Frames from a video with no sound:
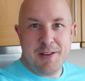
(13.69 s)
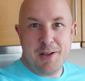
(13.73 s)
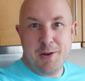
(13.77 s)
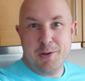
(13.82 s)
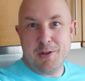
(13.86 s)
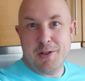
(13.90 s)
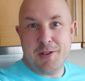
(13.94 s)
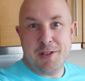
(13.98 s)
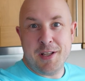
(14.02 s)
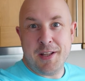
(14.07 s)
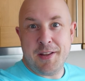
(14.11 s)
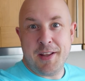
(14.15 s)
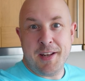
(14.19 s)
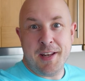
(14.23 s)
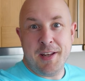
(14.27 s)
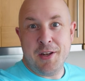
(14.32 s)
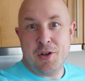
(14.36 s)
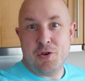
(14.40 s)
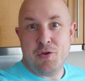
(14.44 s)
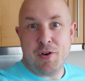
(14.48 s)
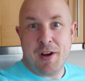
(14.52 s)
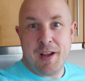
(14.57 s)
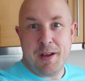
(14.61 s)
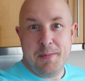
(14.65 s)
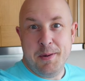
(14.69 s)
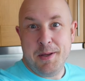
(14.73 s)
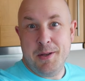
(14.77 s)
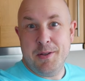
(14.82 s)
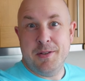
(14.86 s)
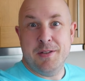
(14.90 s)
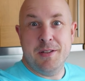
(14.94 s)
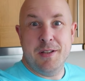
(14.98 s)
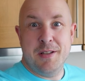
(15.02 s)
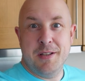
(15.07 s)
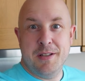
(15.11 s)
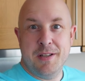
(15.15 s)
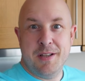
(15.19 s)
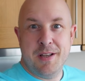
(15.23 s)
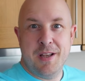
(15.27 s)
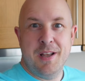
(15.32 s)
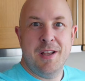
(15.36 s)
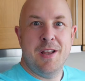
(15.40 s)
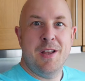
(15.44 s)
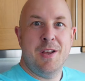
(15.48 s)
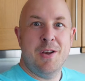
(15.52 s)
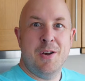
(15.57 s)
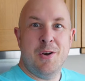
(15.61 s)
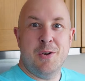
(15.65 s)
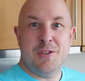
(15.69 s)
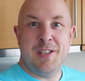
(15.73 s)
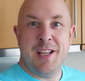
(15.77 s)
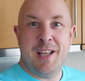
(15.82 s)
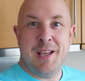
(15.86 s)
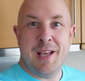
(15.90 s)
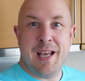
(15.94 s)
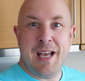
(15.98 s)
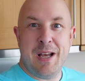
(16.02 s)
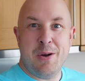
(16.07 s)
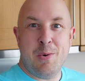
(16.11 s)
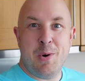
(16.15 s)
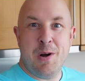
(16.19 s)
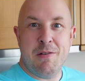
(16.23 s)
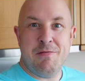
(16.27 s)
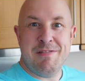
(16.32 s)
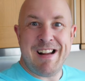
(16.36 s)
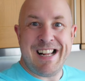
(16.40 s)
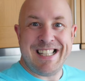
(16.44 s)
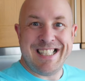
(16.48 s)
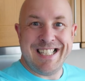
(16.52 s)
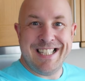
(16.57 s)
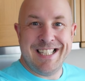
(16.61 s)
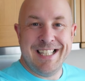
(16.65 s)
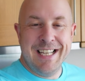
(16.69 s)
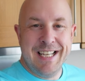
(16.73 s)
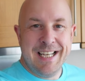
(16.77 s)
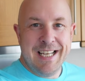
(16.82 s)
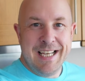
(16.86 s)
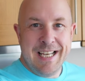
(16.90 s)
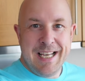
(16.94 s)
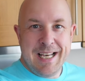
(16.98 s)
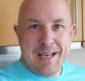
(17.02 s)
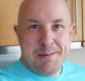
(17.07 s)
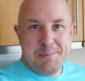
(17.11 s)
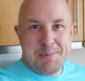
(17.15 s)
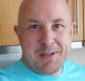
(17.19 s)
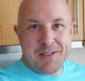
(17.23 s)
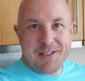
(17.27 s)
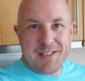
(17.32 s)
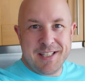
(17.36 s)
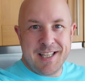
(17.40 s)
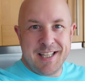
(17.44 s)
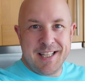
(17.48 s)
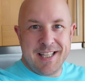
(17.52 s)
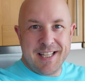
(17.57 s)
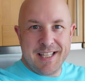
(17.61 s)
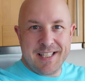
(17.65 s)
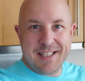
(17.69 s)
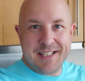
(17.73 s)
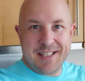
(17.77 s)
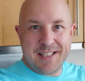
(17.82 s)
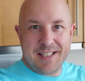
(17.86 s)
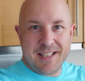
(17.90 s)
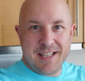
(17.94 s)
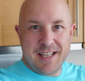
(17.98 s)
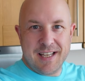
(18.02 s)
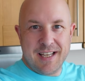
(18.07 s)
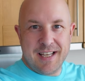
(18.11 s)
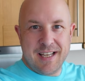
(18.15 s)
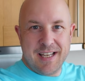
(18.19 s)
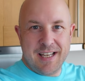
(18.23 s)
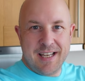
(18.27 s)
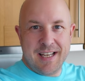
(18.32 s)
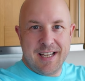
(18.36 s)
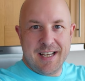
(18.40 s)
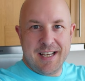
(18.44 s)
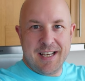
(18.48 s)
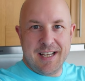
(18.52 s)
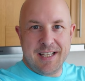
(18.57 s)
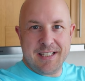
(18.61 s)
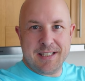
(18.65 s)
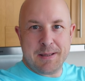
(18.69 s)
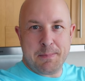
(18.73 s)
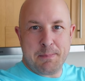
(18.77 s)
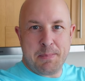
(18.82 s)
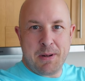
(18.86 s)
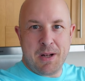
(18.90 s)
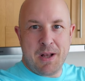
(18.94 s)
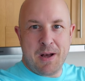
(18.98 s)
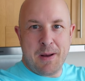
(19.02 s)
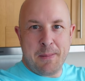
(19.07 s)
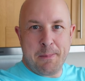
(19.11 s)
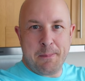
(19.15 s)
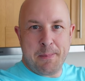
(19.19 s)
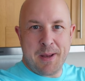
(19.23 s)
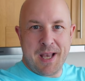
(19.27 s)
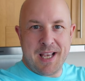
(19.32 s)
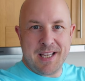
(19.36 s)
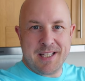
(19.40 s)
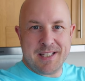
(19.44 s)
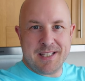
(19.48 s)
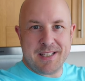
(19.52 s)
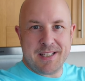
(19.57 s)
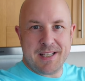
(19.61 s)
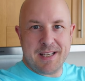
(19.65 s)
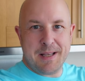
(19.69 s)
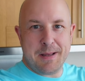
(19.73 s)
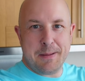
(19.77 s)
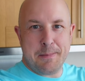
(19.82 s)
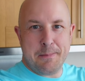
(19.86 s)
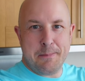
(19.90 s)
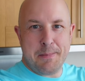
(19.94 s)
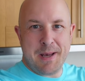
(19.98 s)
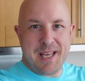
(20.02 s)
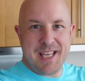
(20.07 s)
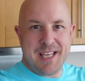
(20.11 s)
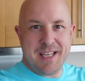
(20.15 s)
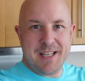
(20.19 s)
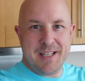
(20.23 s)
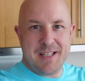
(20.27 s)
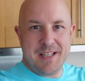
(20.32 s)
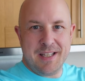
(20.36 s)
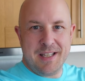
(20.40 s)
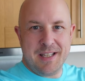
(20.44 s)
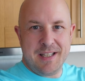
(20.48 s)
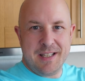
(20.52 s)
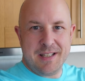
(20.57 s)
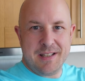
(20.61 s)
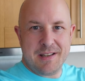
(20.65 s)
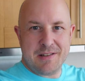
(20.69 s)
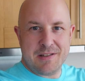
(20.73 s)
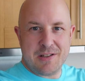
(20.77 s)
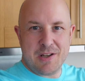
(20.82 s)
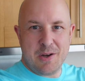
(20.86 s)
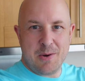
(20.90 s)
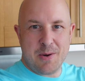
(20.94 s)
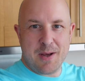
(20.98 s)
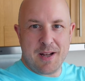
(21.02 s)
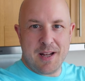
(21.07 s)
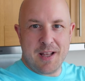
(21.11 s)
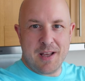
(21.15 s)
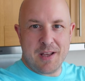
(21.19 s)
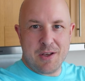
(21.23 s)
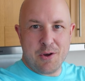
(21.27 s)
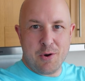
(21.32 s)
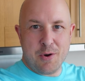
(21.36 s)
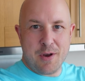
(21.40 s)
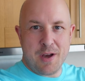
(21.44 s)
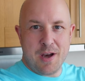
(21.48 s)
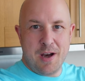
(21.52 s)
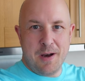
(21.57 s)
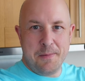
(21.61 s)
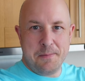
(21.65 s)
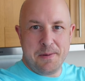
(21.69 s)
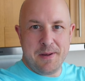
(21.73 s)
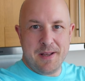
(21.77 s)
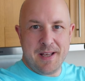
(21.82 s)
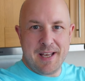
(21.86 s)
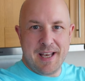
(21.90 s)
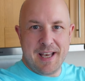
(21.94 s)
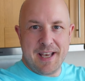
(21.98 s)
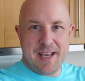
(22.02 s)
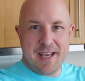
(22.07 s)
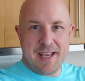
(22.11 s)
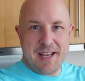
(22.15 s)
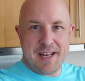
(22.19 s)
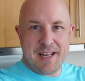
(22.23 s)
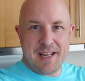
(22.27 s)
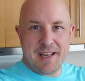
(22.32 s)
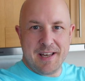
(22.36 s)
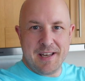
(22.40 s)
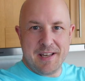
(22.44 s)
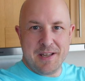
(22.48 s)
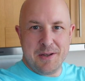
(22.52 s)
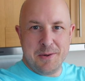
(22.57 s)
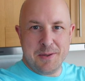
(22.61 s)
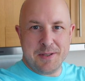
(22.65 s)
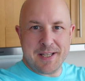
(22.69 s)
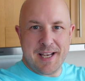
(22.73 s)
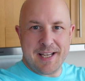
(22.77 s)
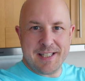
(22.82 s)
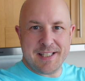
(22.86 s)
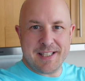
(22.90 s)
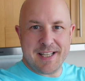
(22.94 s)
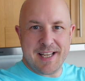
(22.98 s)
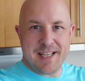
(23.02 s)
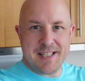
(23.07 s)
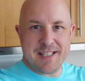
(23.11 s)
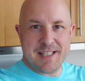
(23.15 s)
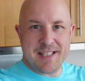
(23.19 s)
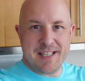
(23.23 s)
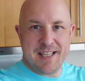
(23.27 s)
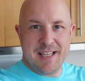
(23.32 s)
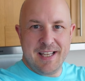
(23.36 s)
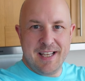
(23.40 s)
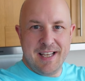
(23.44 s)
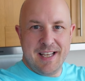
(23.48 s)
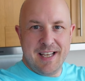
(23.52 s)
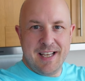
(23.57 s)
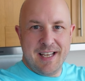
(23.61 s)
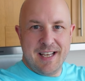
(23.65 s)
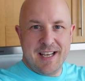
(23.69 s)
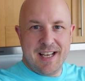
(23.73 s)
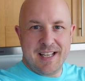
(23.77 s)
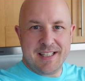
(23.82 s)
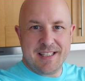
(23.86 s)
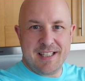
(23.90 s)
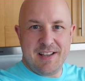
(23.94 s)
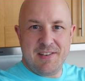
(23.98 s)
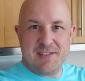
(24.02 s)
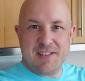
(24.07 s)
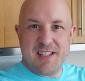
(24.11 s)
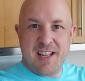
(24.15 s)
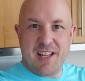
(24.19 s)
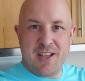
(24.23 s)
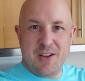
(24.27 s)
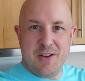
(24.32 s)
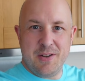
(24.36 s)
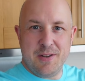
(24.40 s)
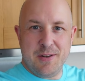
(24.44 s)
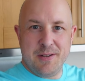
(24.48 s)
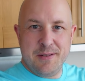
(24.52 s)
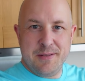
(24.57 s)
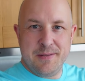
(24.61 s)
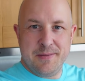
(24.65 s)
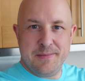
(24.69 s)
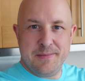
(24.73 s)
They also said they didn't drink, but used to constantly get quite ratted. But I've seen this, it's plant-based bacon, so we're gonna cook it up and do a taste test, see if it's any good.